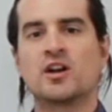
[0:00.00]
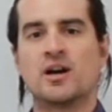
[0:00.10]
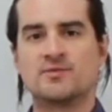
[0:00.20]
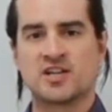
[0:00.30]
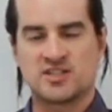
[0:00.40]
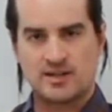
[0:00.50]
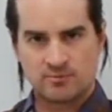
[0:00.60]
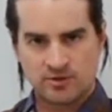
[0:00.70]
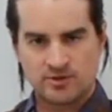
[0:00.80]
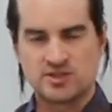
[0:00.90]
an object down,
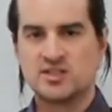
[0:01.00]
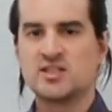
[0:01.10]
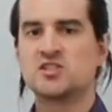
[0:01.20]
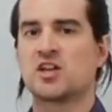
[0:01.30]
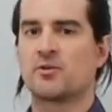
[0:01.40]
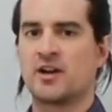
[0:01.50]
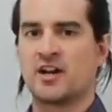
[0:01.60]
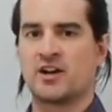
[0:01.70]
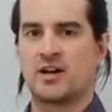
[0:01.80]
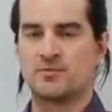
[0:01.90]
whether it's
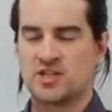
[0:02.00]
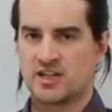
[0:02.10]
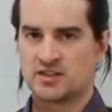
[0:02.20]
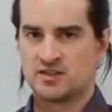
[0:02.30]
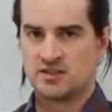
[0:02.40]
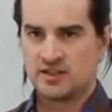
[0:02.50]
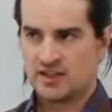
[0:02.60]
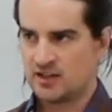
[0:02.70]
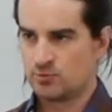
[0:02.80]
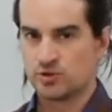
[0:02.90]
decelerating an object,
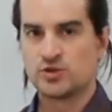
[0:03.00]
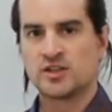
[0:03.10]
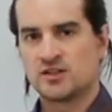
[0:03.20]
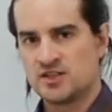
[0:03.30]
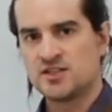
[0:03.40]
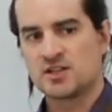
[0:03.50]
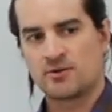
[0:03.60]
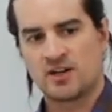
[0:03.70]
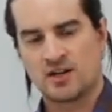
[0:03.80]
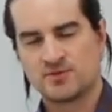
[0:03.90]
and it will de
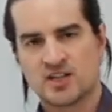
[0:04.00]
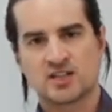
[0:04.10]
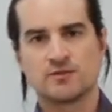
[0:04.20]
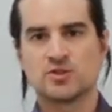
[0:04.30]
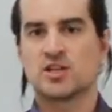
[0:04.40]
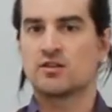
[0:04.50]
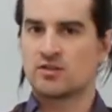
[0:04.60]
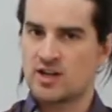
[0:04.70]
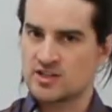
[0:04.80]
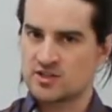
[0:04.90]
decelerate an object if you say
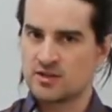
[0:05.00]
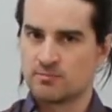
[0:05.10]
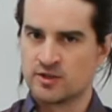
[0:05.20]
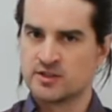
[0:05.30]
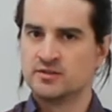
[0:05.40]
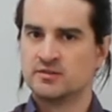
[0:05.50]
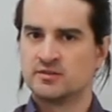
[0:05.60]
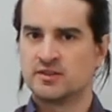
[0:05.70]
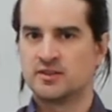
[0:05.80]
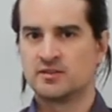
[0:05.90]
toss it upward,
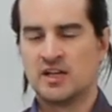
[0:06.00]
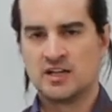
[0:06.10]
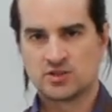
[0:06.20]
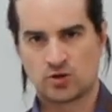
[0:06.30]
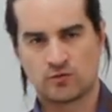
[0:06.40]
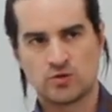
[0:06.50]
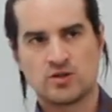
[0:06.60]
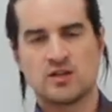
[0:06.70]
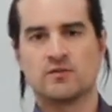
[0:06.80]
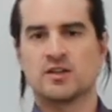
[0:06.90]
so if you
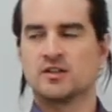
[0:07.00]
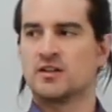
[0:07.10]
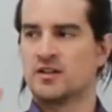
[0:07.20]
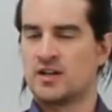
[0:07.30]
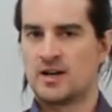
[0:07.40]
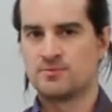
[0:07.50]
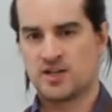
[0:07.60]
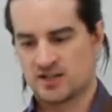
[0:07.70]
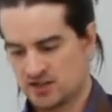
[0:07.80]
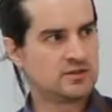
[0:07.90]
give a, an
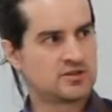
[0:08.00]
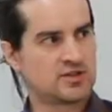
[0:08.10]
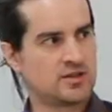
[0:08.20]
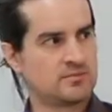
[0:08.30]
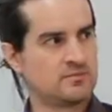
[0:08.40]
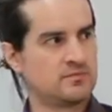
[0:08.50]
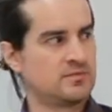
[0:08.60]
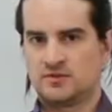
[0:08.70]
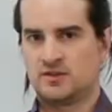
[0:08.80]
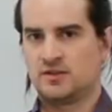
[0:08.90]
object
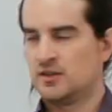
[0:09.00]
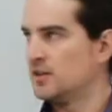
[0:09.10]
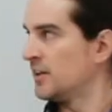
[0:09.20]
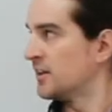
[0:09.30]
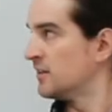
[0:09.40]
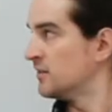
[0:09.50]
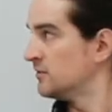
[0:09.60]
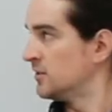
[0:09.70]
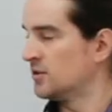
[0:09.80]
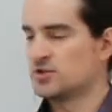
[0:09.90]
some, uh, like a,
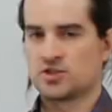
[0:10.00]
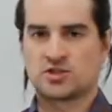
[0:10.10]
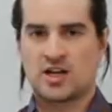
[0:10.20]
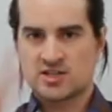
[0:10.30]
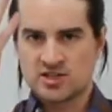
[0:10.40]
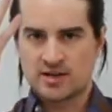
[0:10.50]
you know, just toss an